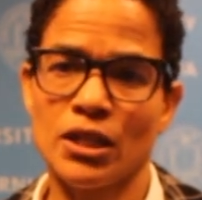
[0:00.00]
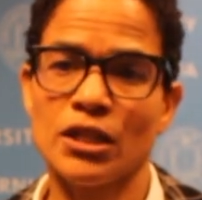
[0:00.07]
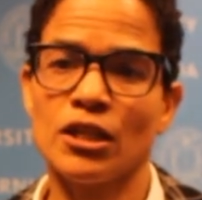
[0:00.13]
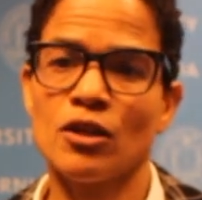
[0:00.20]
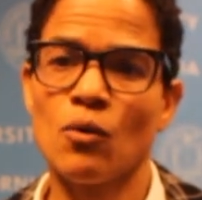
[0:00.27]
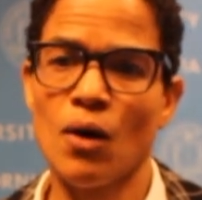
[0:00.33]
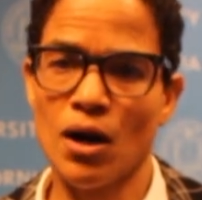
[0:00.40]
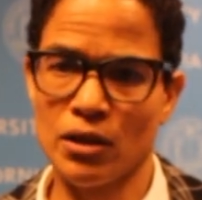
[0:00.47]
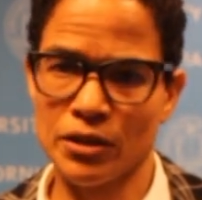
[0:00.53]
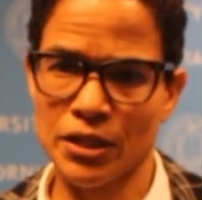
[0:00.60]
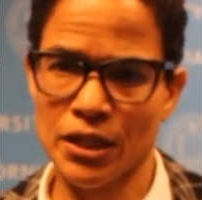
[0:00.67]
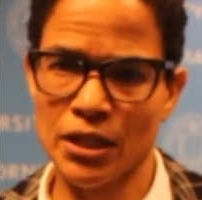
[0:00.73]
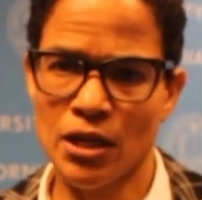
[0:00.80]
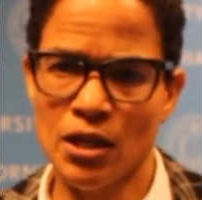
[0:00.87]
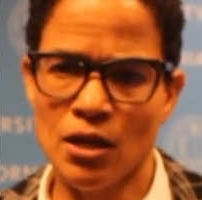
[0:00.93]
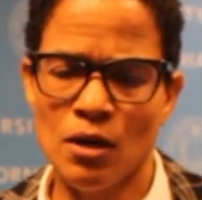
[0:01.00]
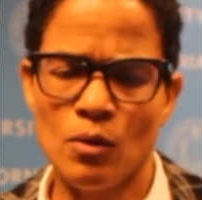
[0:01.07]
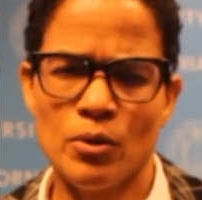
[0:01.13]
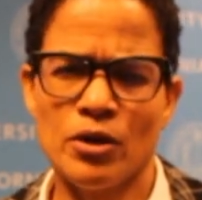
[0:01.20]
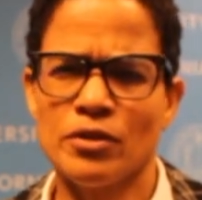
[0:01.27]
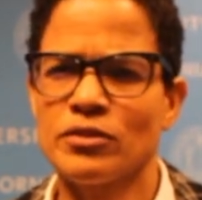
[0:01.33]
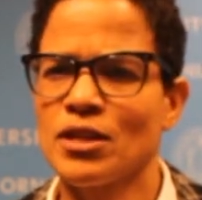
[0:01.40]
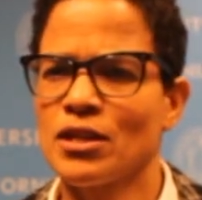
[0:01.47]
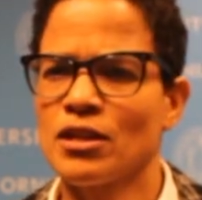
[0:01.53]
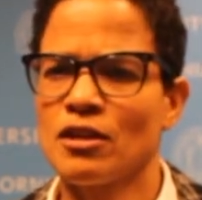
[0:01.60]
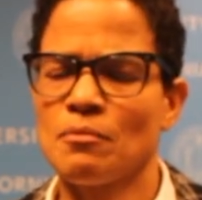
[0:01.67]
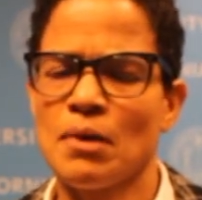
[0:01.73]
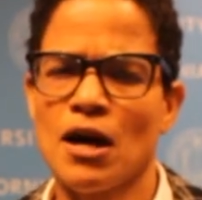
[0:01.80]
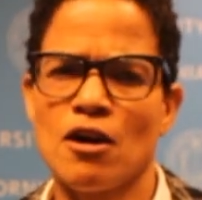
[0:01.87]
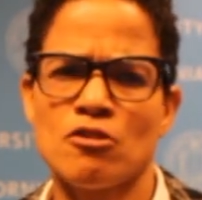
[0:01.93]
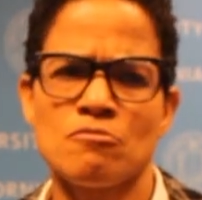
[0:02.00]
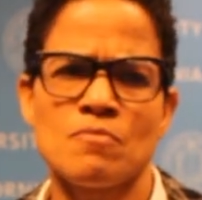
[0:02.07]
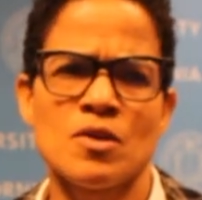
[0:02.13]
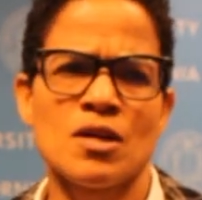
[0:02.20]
inequality. We are thinking about